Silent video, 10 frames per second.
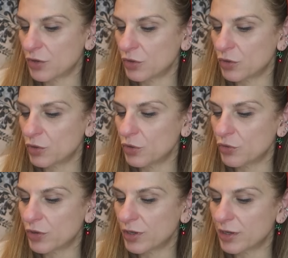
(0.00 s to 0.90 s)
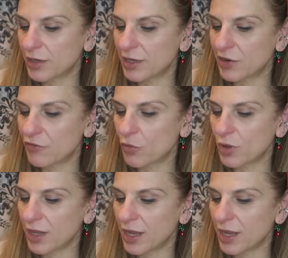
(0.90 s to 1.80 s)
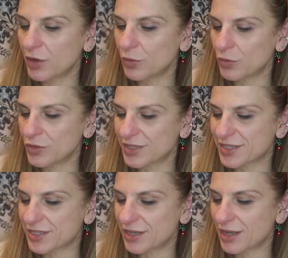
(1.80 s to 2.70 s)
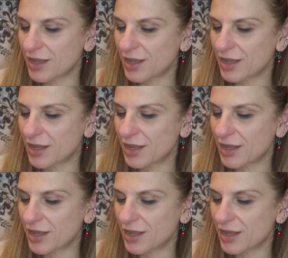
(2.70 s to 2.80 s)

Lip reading: neroli notes,